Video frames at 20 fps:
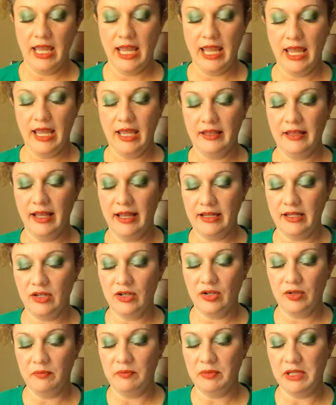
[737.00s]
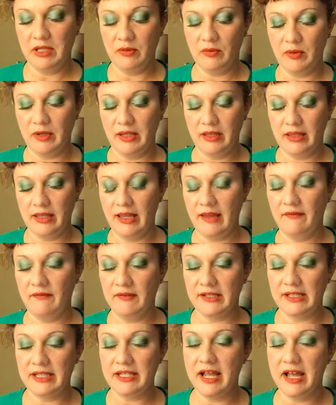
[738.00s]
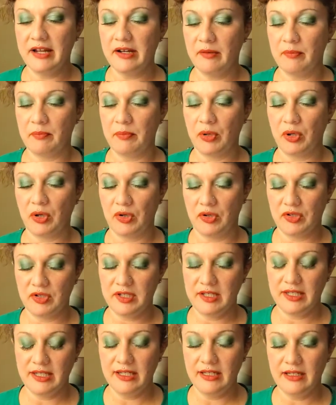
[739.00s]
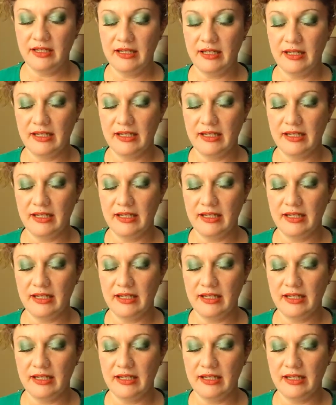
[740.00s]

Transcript: And that could be with, if it's not a person,